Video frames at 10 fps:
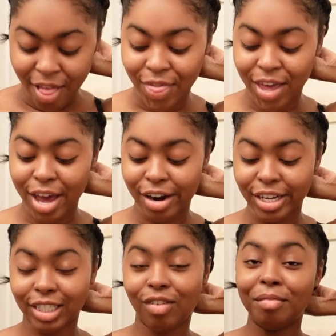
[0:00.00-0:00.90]
The hair
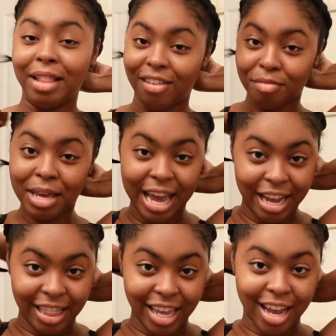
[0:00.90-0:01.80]
is from Luvme
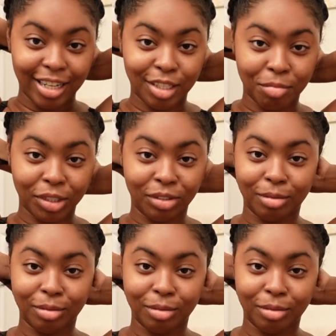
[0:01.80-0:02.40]
Hair. Thank y'all so much for